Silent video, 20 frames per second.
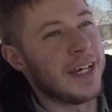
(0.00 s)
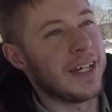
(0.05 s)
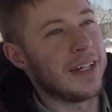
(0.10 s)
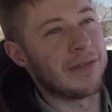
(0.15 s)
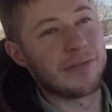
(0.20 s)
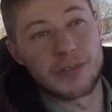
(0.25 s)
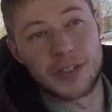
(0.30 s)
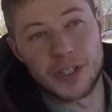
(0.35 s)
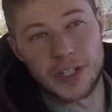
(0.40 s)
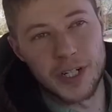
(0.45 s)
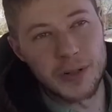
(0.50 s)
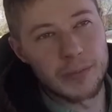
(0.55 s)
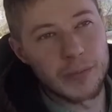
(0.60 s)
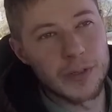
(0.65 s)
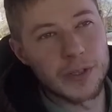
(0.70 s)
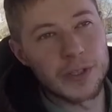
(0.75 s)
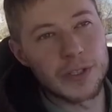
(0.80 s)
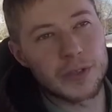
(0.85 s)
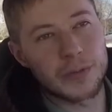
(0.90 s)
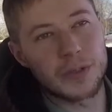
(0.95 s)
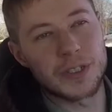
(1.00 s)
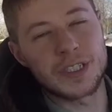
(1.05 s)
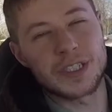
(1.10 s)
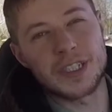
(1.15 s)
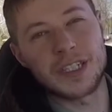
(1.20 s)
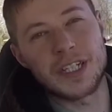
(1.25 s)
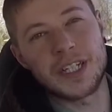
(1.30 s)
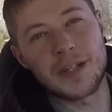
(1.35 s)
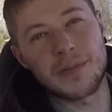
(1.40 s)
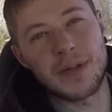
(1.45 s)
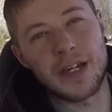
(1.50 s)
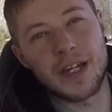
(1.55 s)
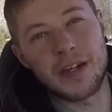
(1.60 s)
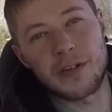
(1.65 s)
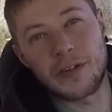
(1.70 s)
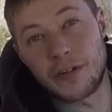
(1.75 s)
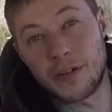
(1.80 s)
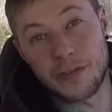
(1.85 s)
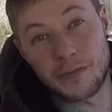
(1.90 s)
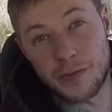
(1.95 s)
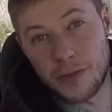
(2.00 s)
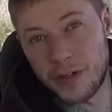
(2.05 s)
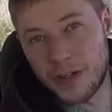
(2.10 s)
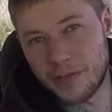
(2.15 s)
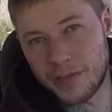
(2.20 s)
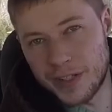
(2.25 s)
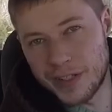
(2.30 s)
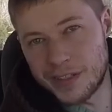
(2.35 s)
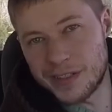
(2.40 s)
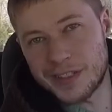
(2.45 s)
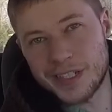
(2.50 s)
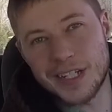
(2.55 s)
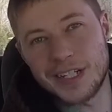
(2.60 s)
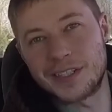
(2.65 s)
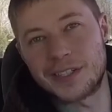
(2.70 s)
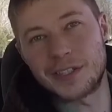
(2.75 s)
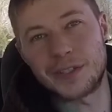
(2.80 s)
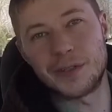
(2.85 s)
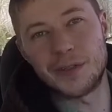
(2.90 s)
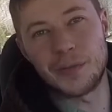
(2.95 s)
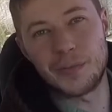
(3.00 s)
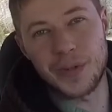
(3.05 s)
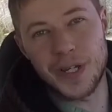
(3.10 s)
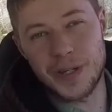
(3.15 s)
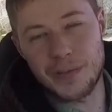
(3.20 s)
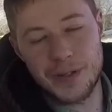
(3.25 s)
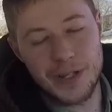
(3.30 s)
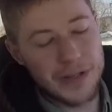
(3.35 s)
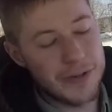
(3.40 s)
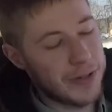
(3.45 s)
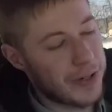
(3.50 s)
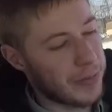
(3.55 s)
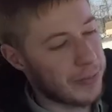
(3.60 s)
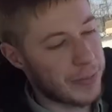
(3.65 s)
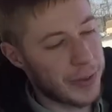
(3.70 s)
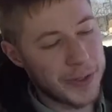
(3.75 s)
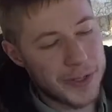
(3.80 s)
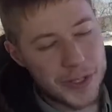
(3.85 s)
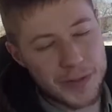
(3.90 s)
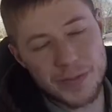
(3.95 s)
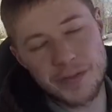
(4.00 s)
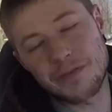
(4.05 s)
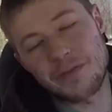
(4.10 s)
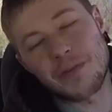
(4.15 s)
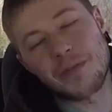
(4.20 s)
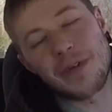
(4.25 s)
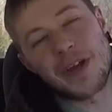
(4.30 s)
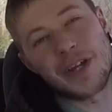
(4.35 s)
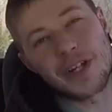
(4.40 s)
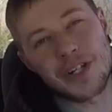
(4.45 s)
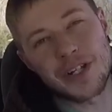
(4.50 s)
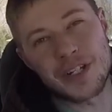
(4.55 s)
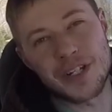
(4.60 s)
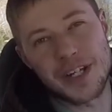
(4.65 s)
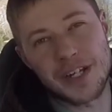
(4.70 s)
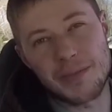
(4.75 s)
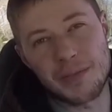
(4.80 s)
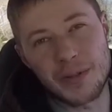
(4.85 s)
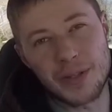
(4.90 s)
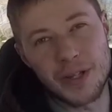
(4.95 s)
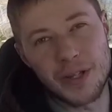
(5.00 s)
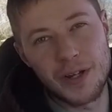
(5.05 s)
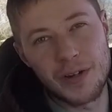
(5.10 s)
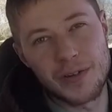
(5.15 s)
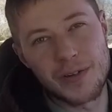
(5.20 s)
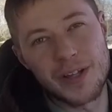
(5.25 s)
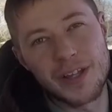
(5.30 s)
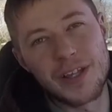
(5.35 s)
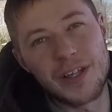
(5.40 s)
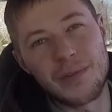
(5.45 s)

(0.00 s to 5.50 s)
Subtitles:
the numbers once they come out, or if you have the inside scoop, maybe you can post some information down below.